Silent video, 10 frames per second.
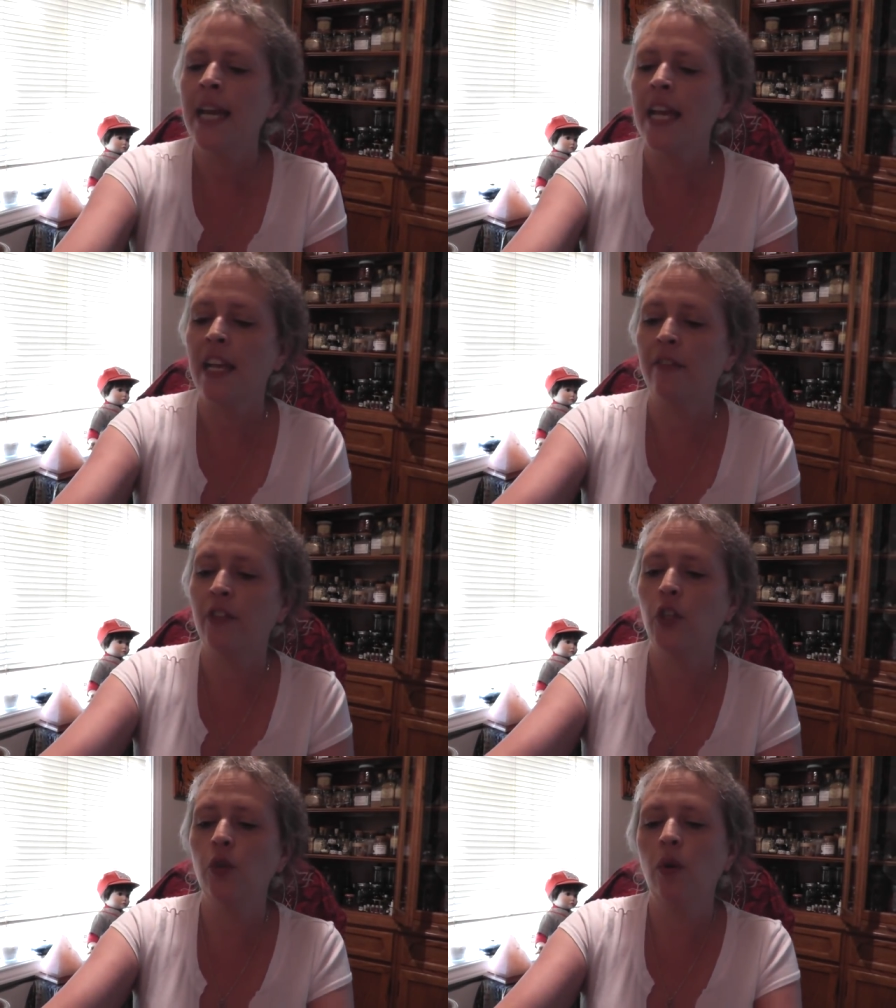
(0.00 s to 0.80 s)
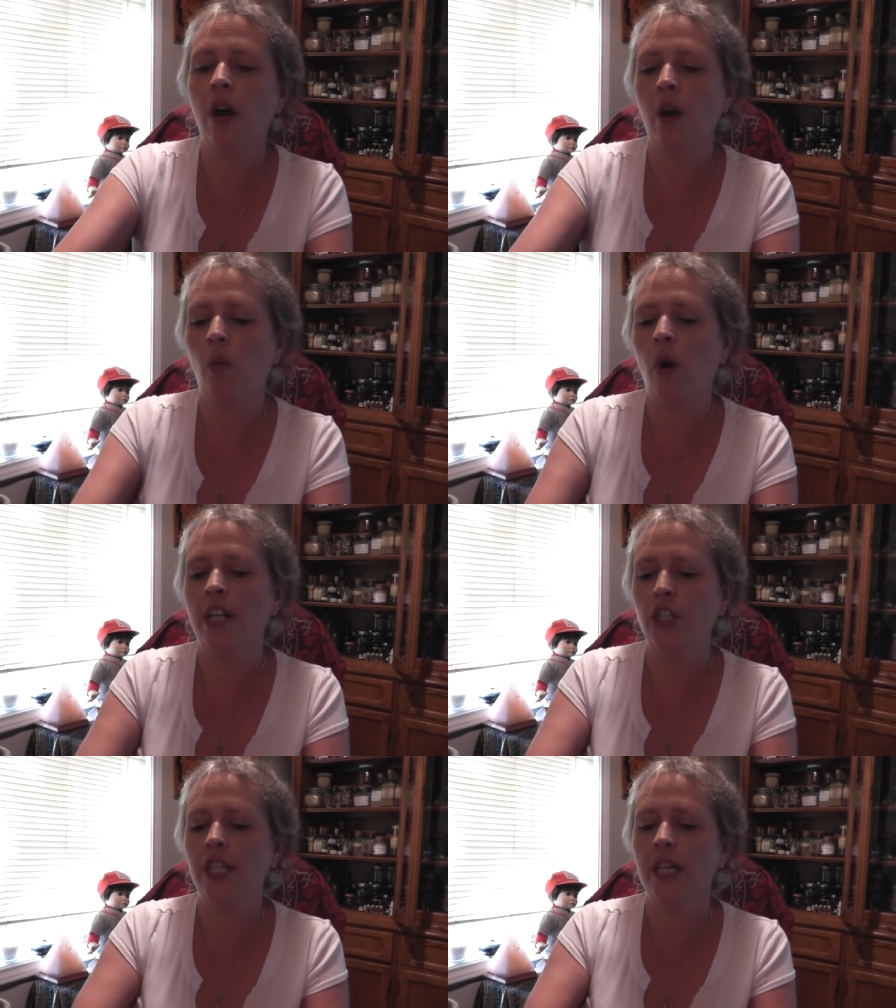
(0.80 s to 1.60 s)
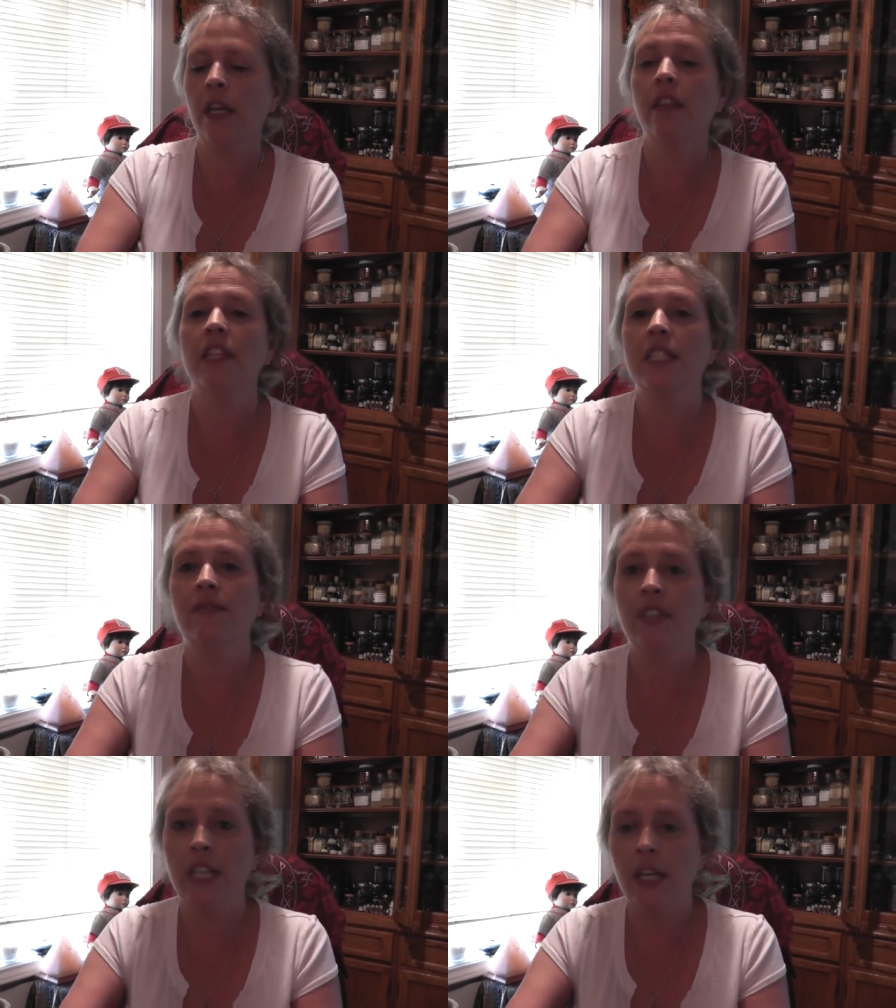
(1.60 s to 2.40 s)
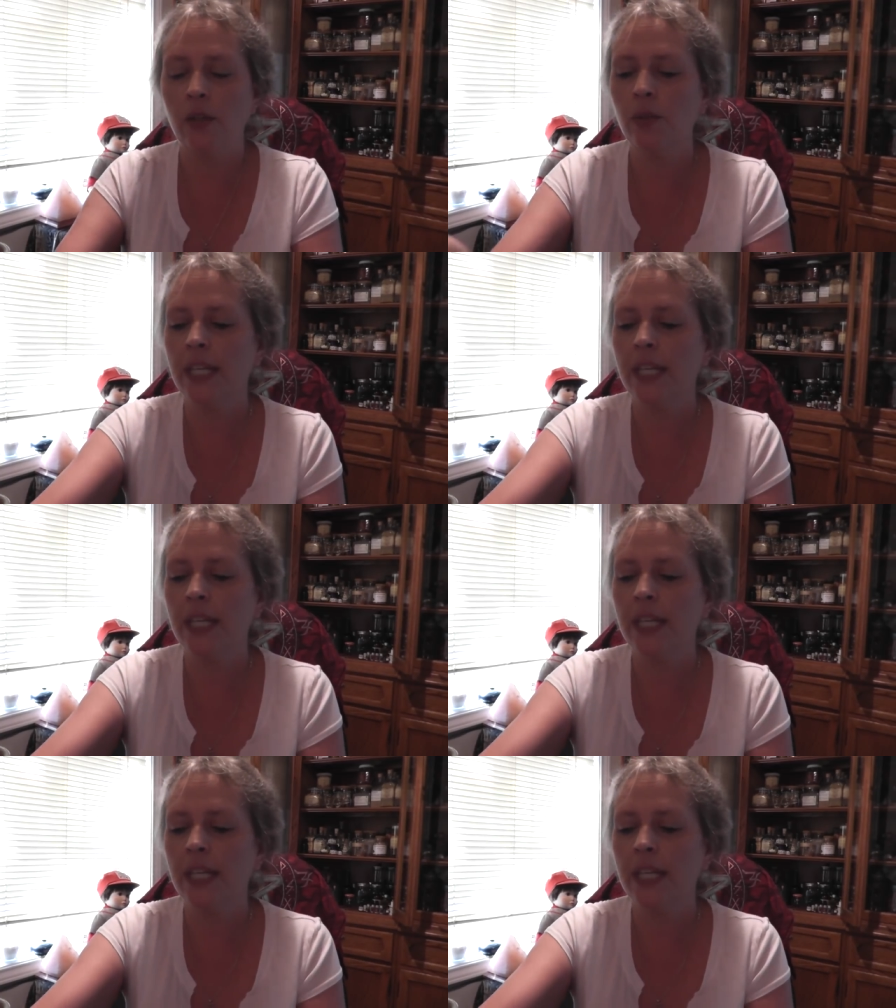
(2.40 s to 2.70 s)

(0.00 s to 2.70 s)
If you are watching this video,